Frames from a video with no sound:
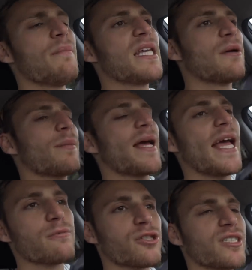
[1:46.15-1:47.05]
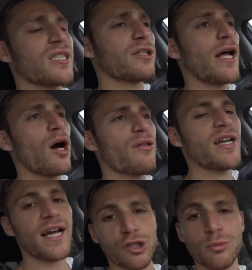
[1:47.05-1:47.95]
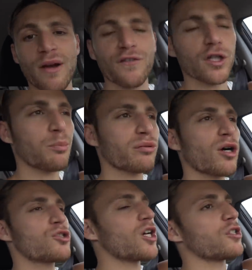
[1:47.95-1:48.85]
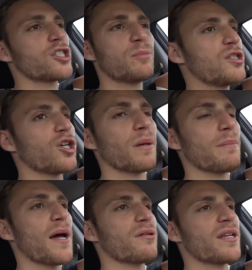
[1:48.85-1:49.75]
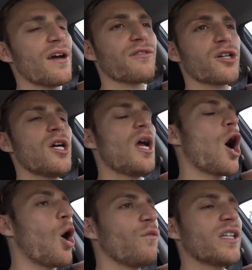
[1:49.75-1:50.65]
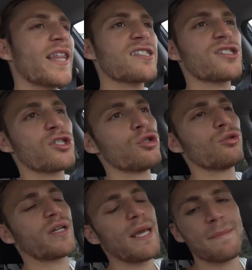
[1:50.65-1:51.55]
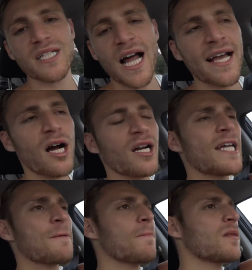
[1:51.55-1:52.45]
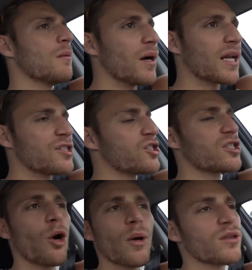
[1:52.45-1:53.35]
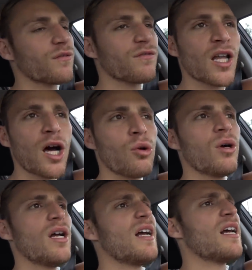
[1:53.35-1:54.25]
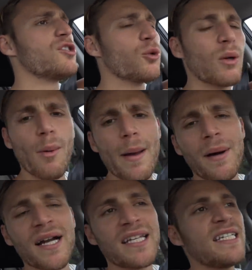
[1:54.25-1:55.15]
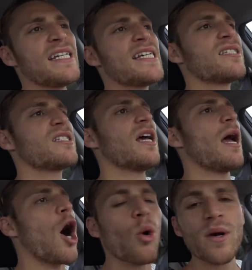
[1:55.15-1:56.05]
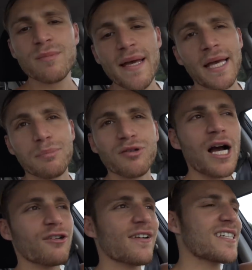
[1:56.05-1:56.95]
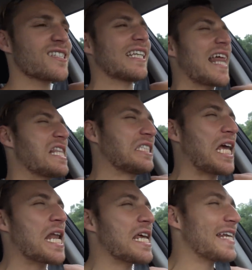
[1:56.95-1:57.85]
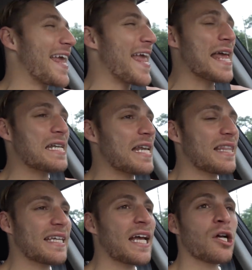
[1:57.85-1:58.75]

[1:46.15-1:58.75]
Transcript: meaning when my hamstring's a little healthy and I can do my full approach, I'll just be jumping better than ever. Hopefully that's soon, We're keeping an eye on it. But uh, just going with the flow, doing what my body needs, always making progress, let's get it, and anything